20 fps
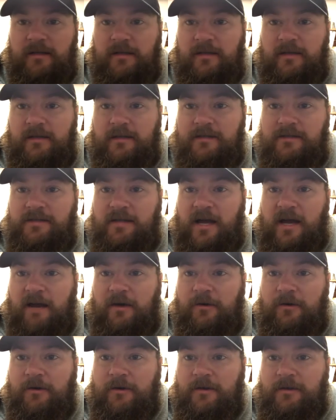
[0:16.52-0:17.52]
get a
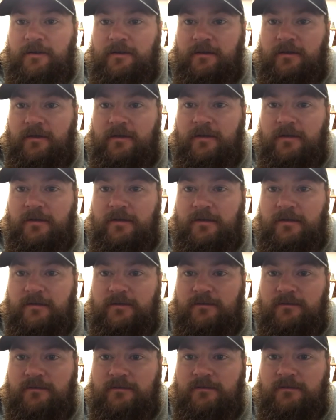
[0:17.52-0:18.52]
shower and
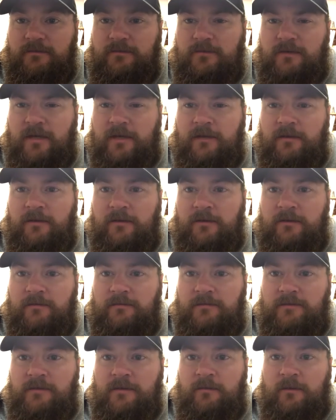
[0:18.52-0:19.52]
try to look
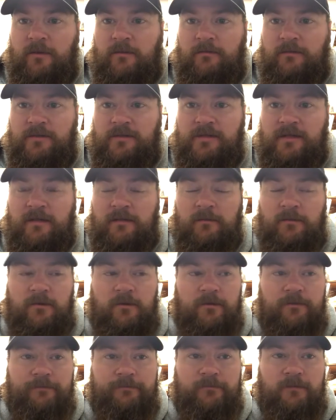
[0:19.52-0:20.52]
somewhat presentable.